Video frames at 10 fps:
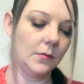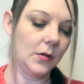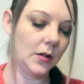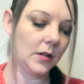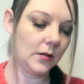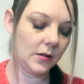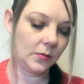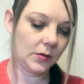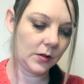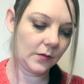but hers
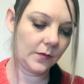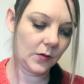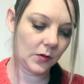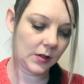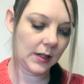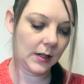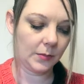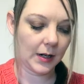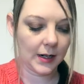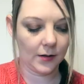was
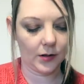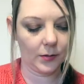£14,